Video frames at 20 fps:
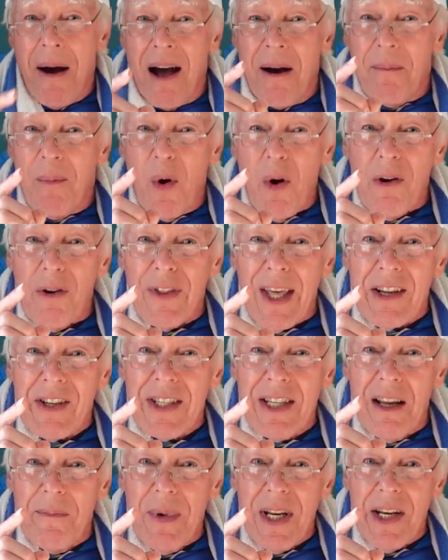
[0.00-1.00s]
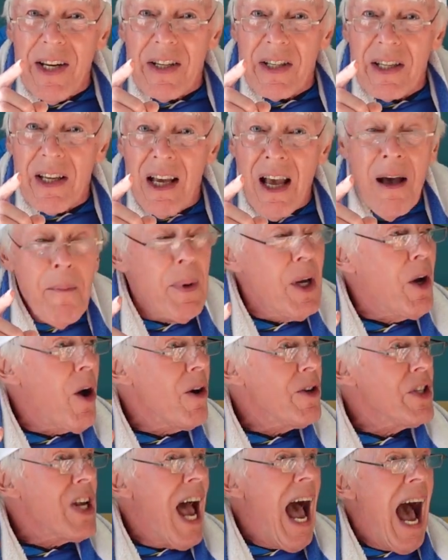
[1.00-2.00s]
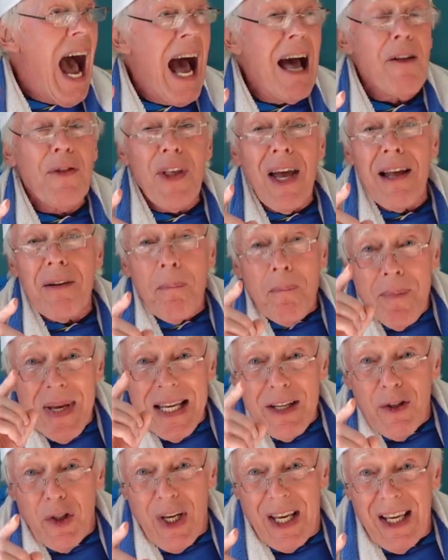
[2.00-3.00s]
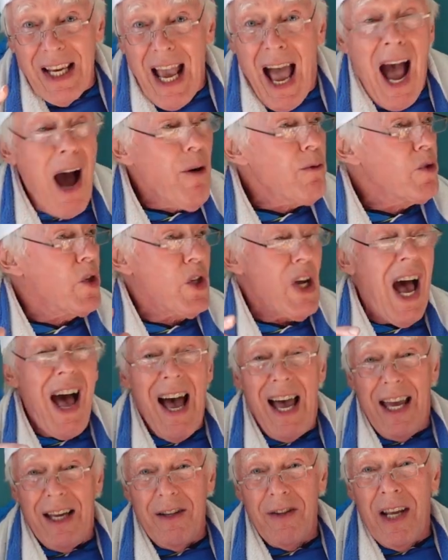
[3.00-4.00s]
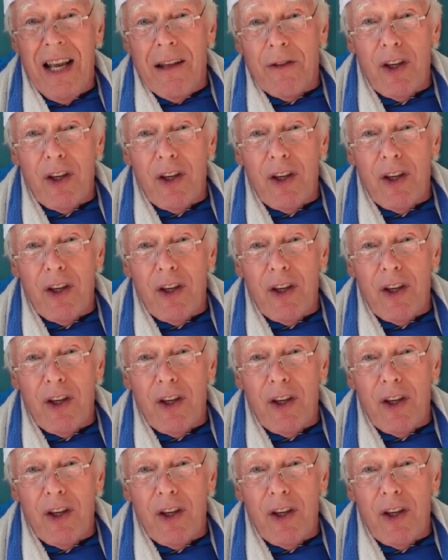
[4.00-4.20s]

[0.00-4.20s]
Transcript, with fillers: More of that in a minute. Because at that meeting outside,